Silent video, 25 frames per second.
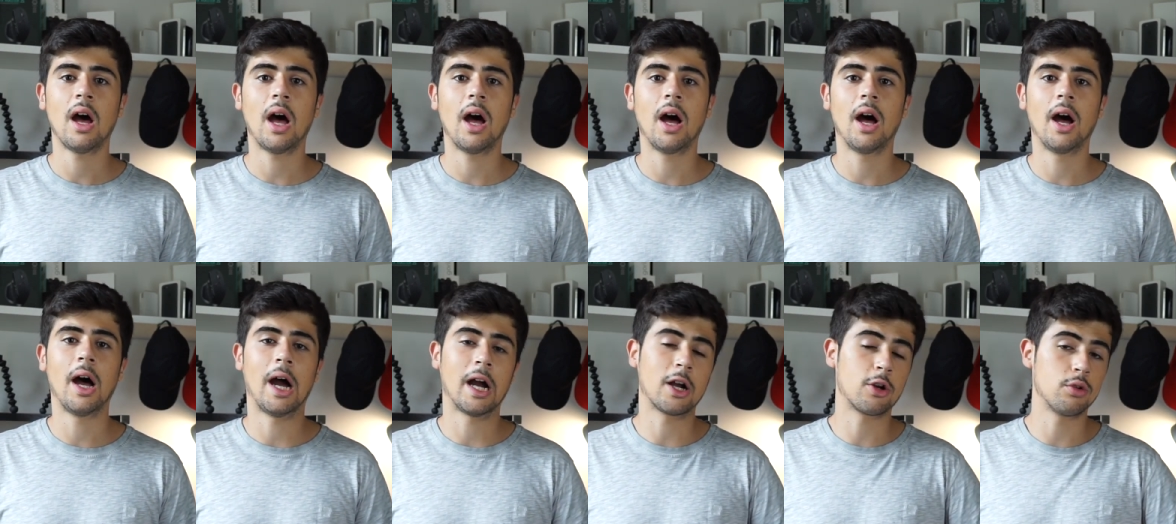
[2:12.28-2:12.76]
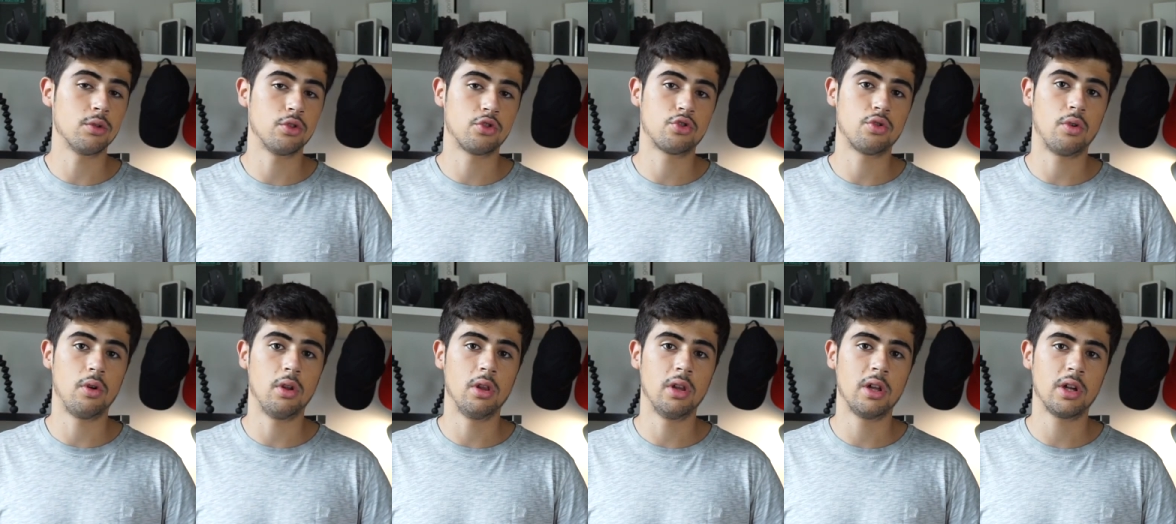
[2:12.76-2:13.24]
a
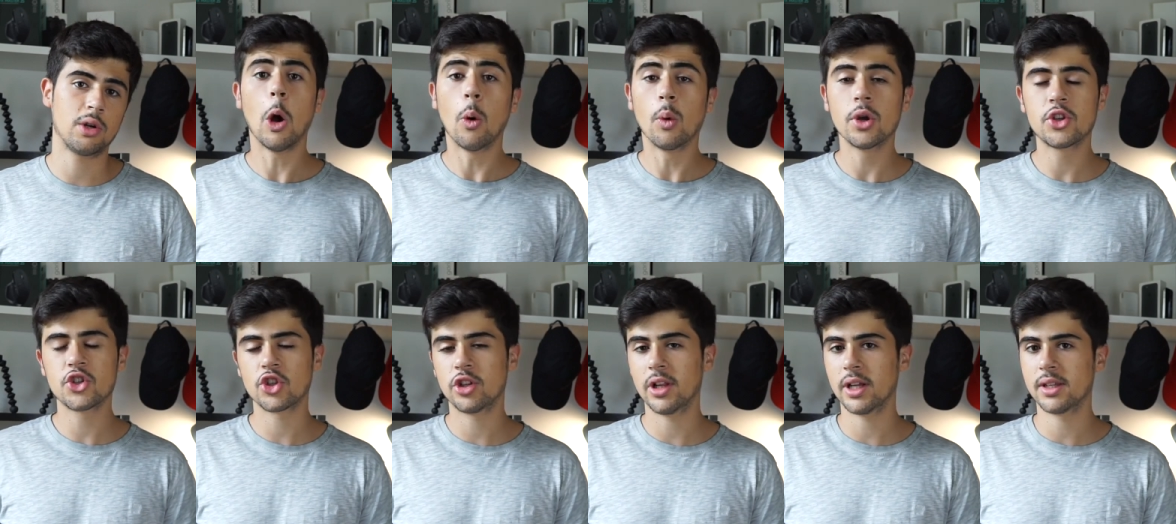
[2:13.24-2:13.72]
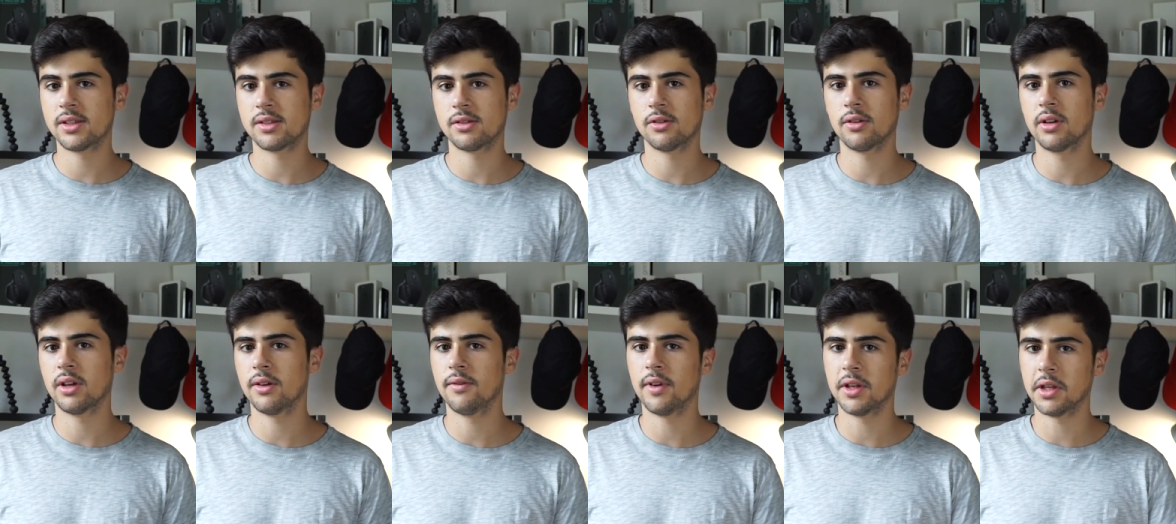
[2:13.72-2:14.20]
controller which lets
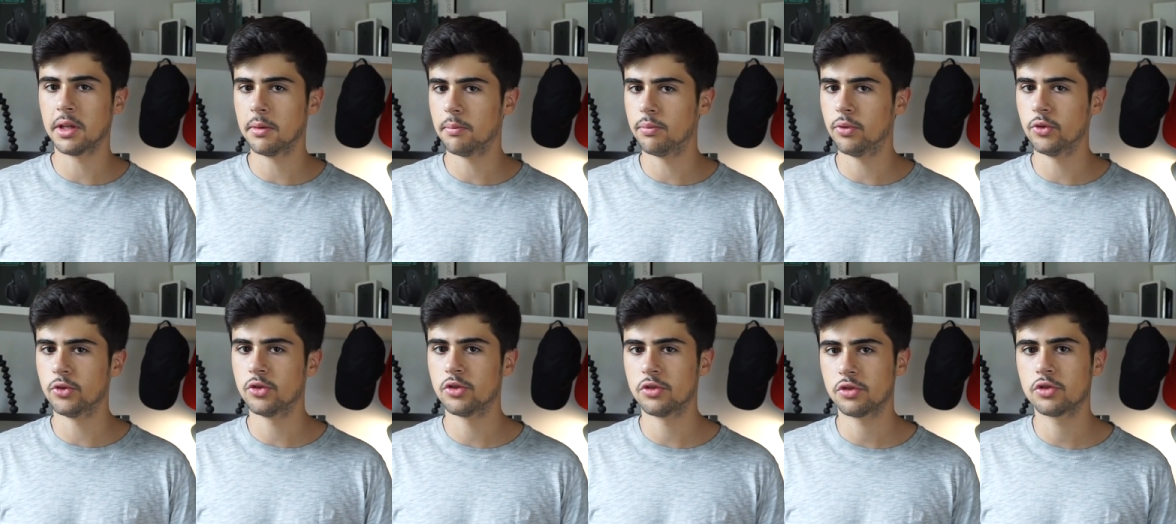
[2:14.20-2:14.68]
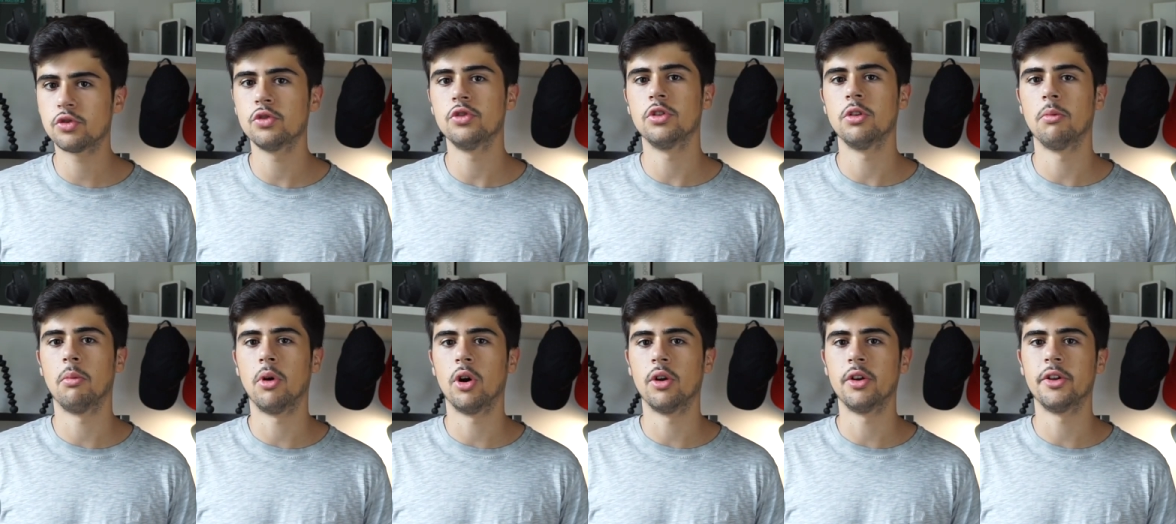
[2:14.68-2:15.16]
you give an input to
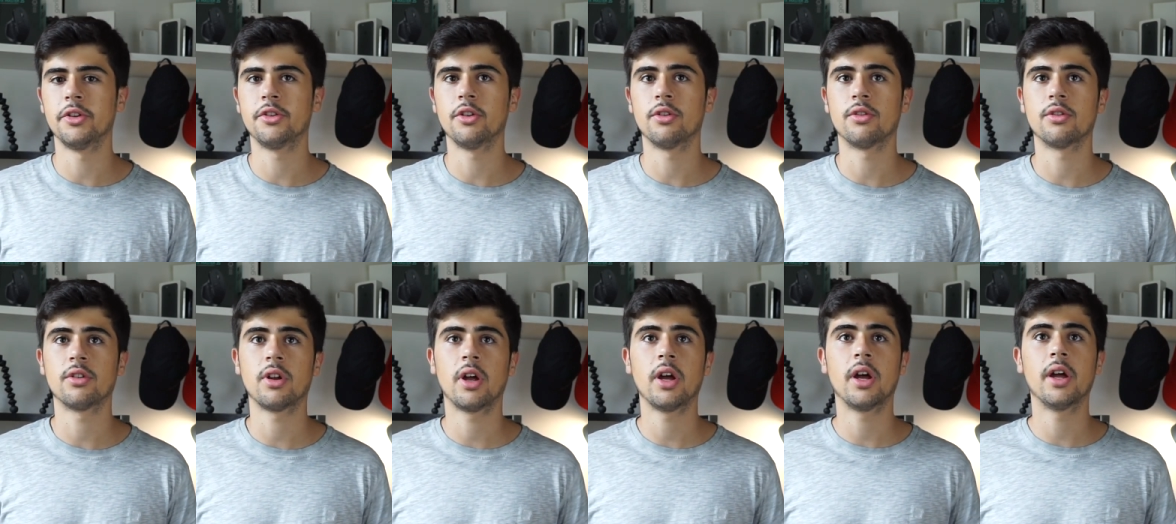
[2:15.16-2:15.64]
your monitor.